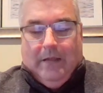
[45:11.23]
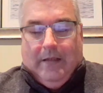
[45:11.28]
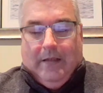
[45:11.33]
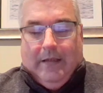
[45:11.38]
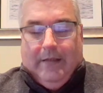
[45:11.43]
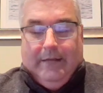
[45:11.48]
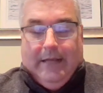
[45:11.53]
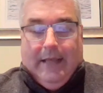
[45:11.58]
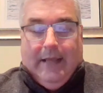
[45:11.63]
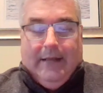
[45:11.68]

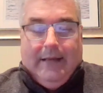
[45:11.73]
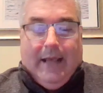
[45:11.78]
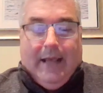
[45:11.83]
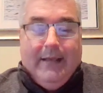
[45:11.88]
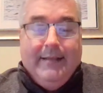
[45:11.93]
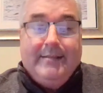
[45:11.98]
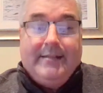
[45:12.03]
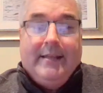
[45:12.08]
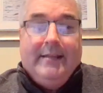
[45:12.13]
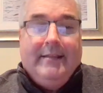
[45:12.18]
And, and
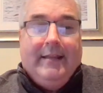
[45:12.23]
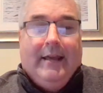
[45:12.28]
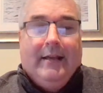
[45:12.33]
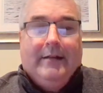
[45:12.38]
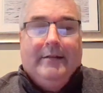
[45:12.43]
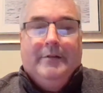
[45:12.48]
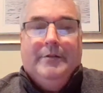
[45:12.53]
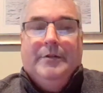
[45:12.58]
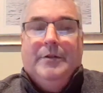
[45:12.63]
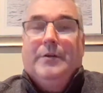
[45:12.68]
I say
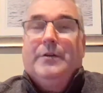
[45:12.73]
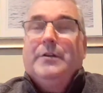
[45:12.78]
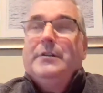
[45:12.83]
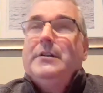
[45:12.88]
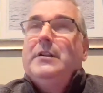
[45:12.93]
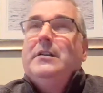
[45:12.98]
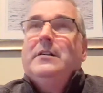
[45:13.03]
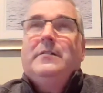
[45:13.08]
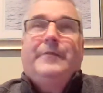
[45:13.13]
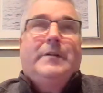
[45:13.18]
that you can
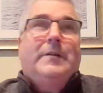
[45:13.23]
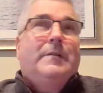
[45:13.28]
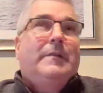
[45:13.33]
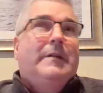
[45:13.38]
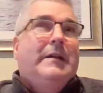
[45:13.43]
interview